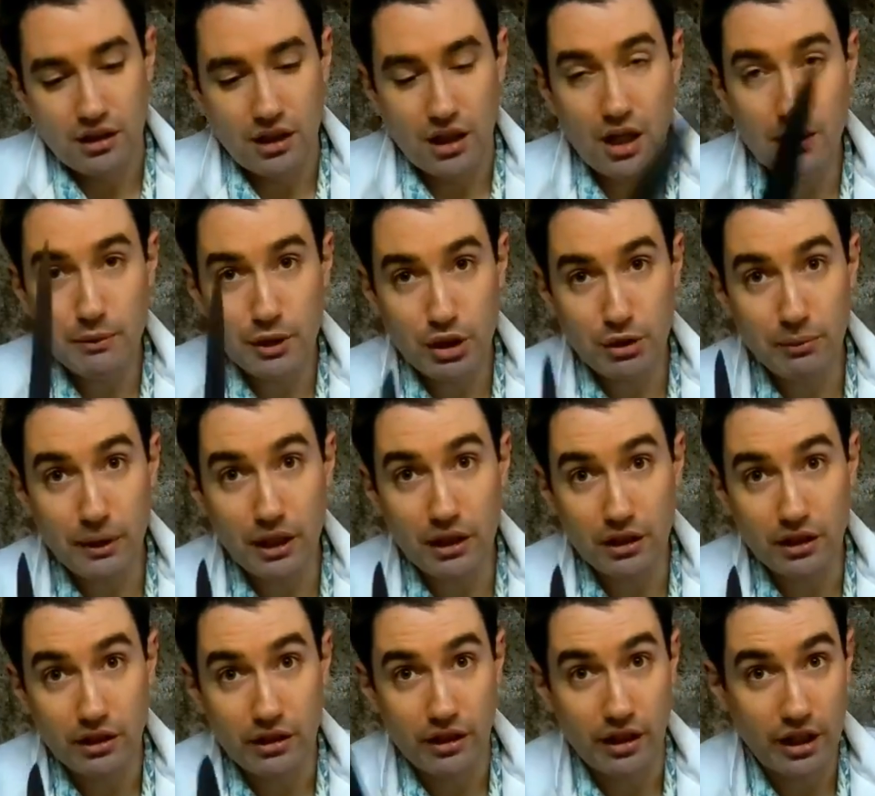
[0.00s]
I'm a
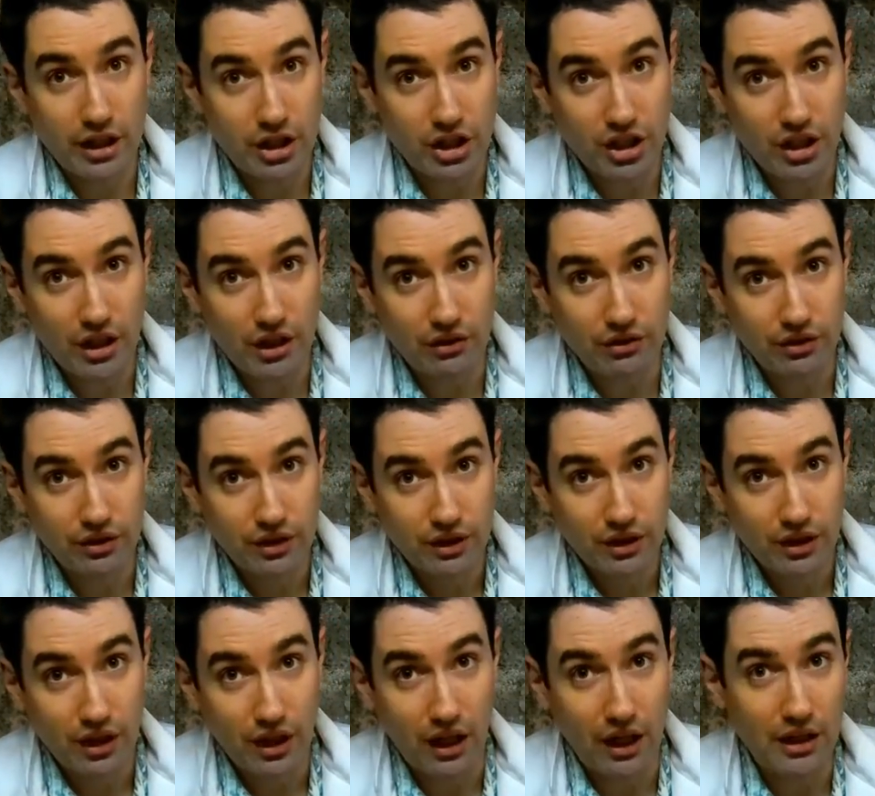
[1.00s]
schmuck, not a chef.
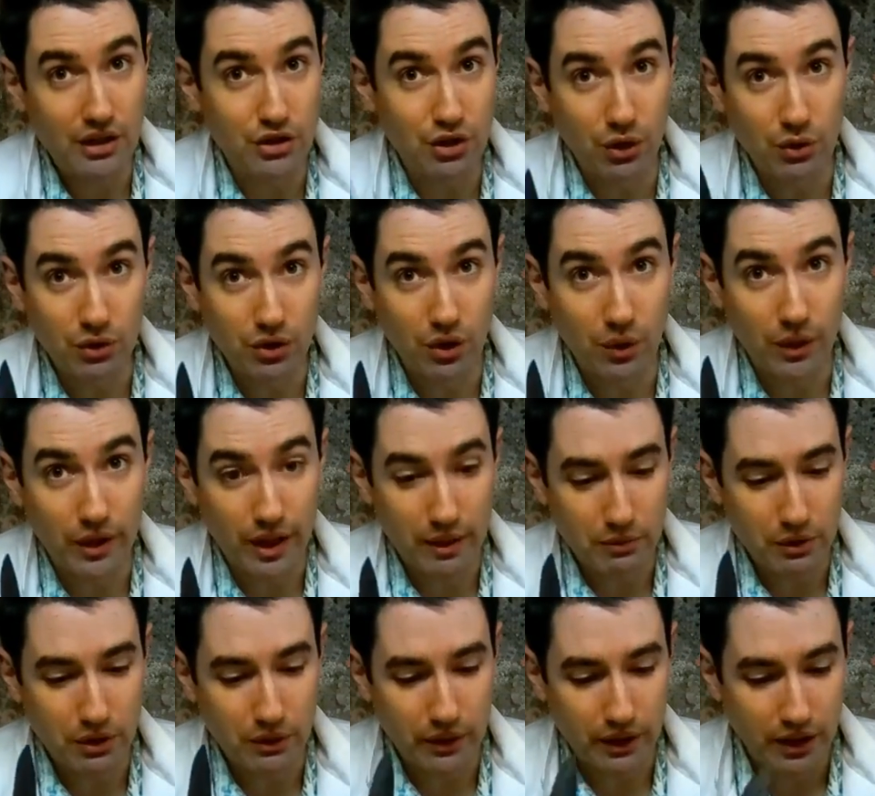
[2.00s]
I don't know what
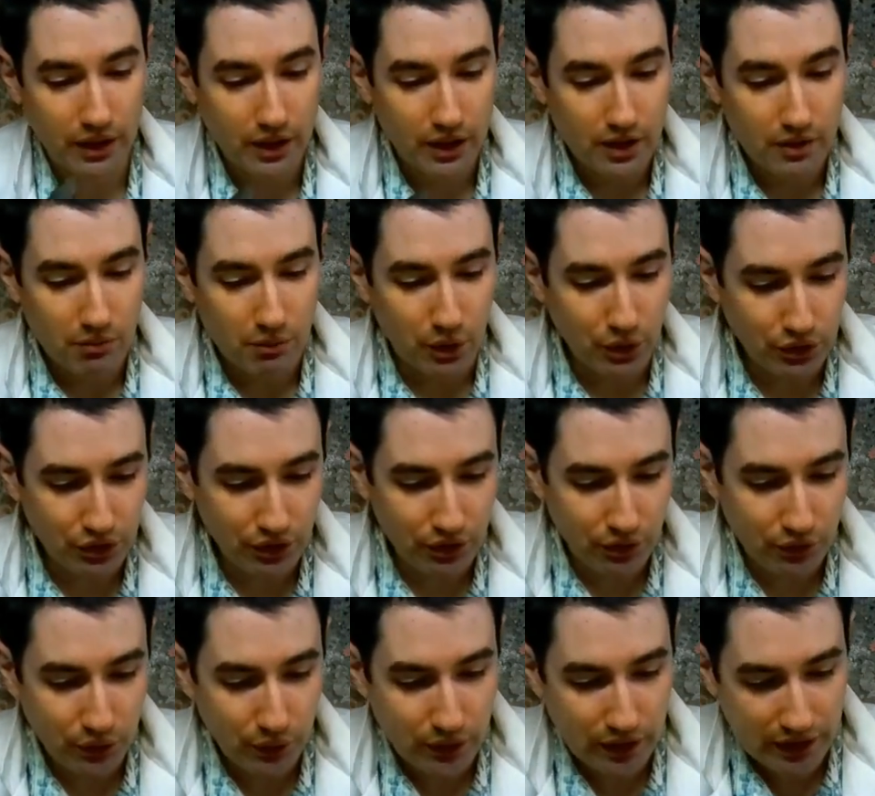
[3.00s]
I'm doing. Most of the
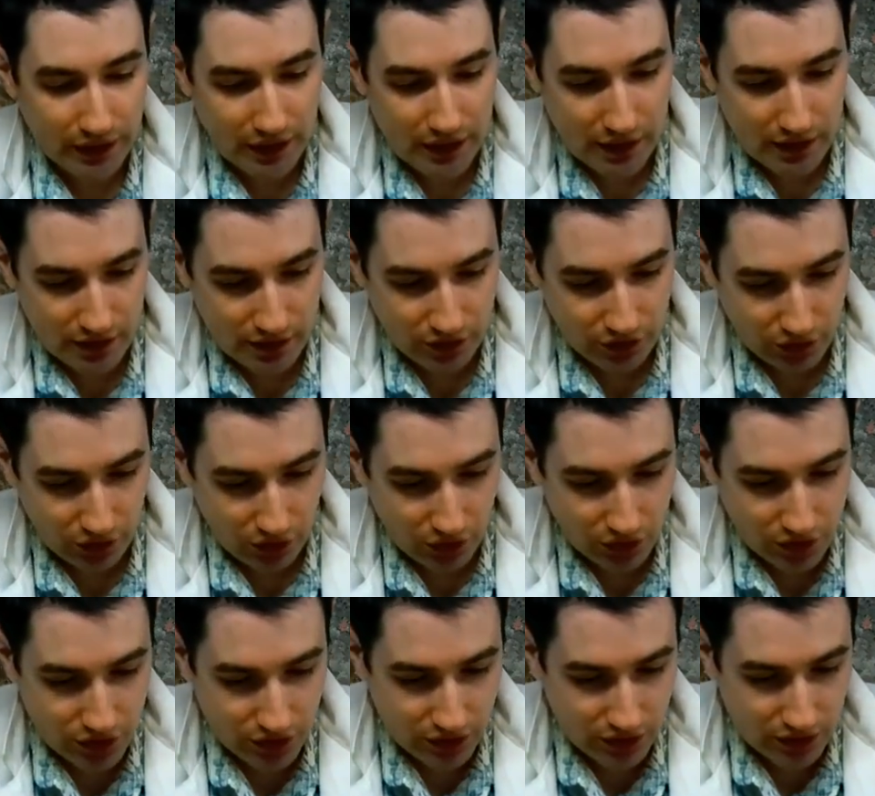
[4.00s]
food I eat is
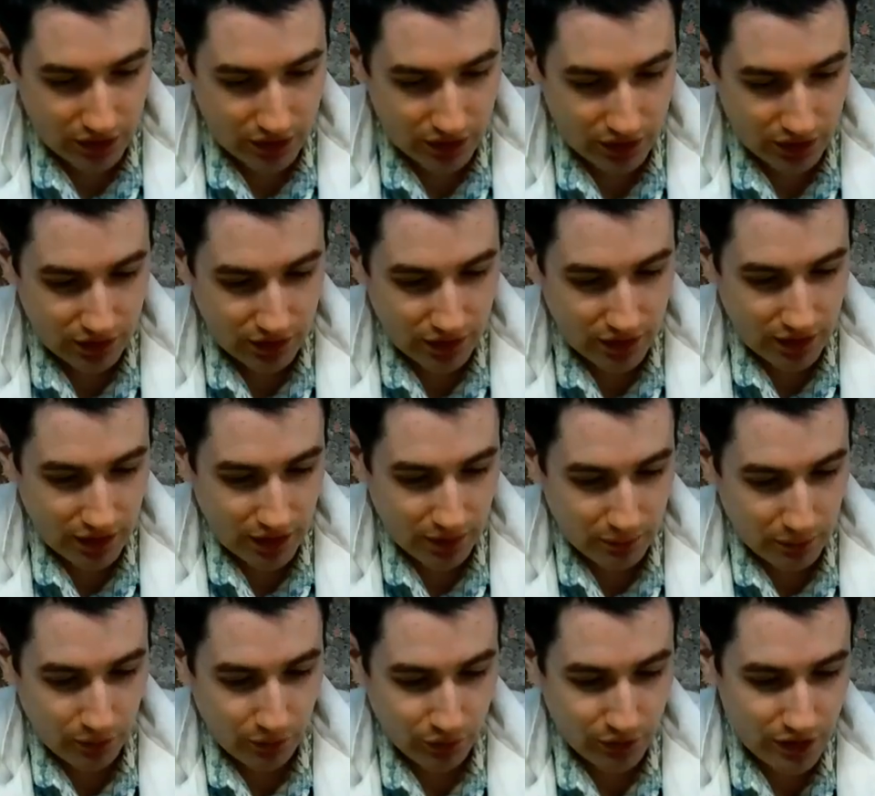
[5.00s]
largely considered
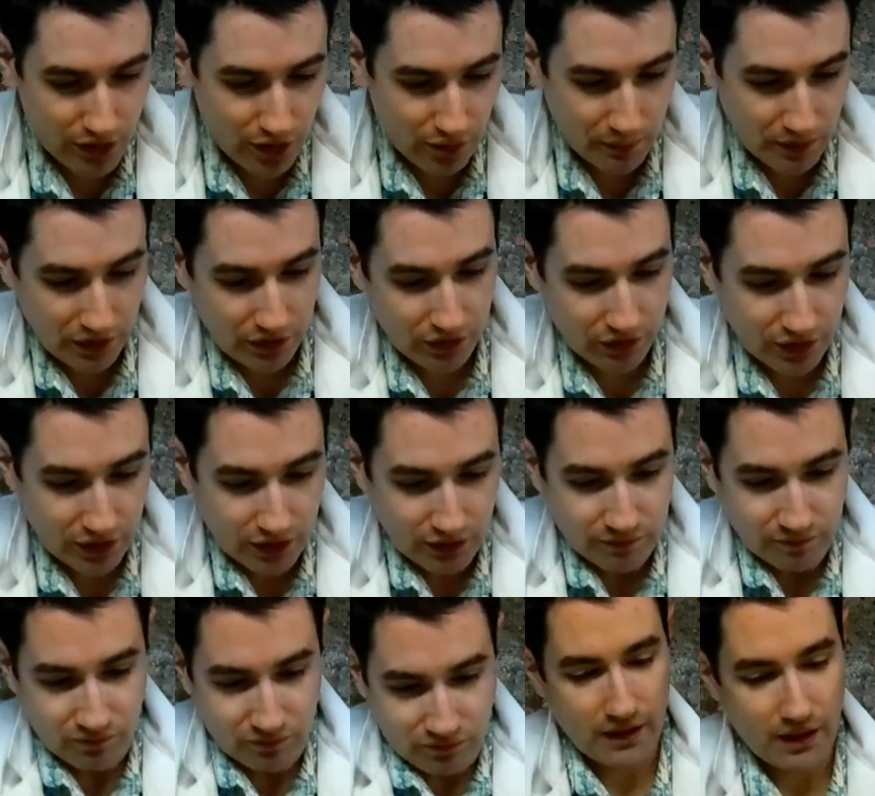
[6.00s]
inedible for humans.
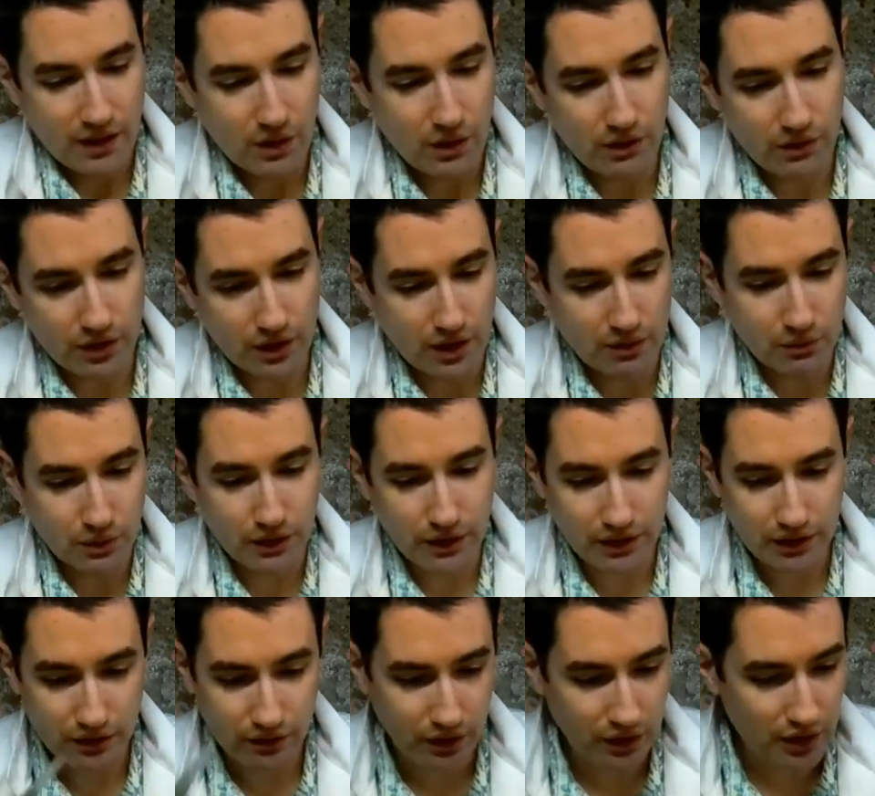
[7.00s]
However, I'm
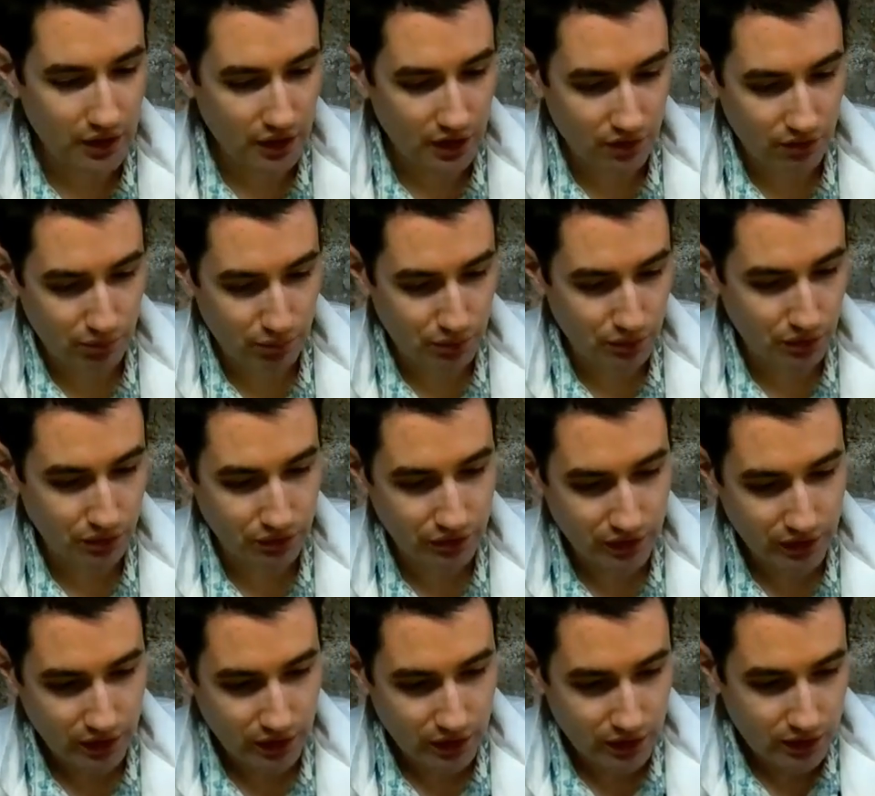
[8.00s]
relatively knife-proof.
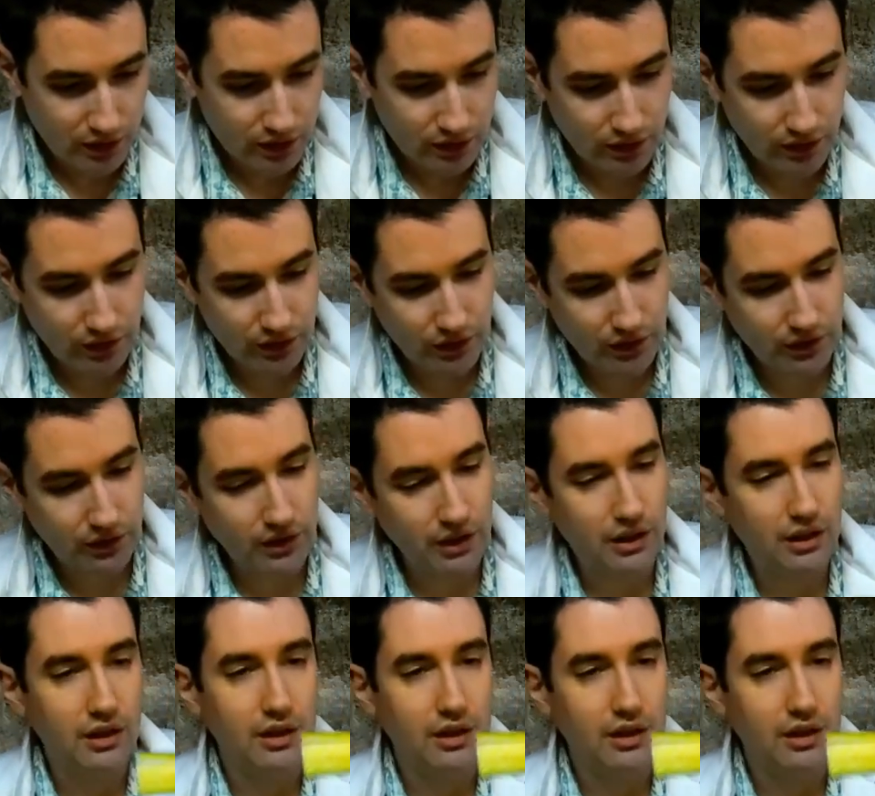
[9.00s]
So as you can see,